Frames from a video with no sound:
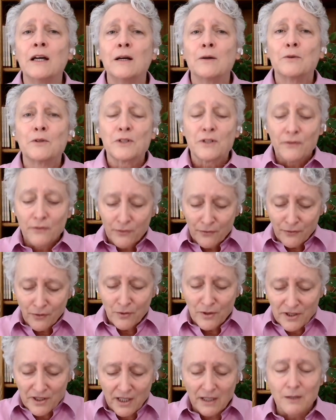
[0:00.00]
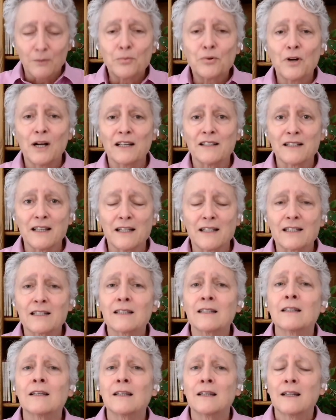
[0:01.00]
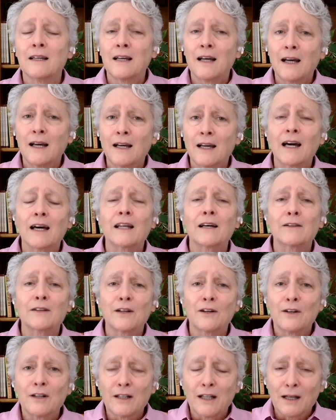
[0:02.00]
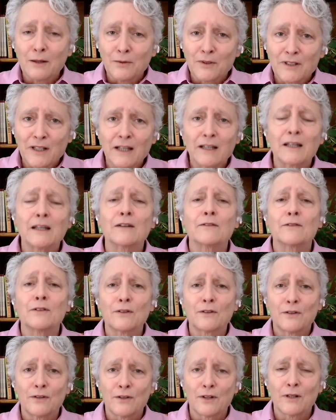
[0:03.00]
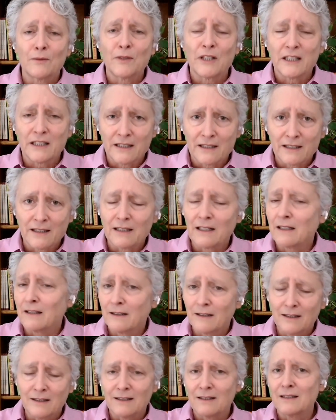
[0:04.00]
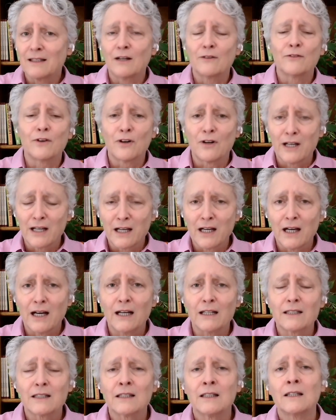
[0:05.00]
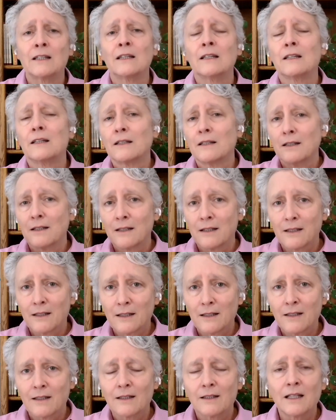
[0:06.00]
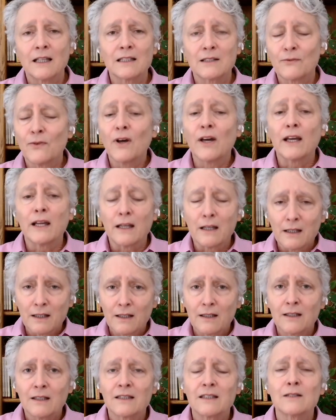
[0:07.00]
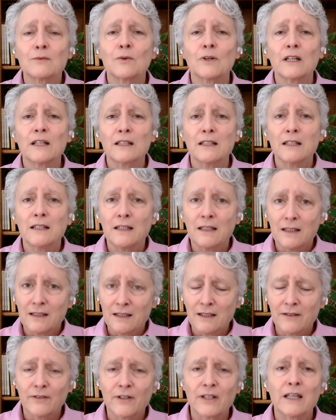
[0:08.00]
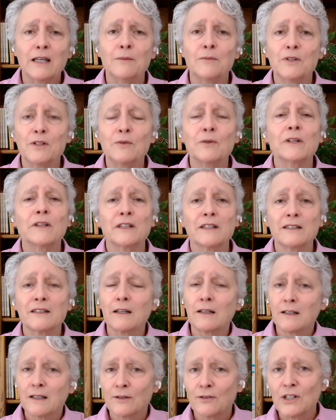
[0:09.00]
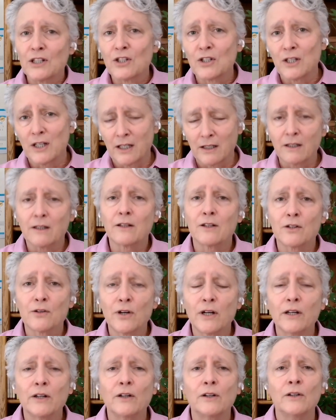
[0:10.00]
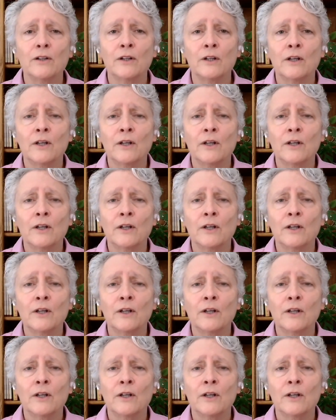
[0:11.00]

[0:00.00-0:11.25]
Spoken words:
Whereas if you focus on the process, I got out there and I was hiking for 30 minutes, and this is how far I got. That's fine. This is what I did. Is if I keep doing this, I'm going to reach the end of the trail.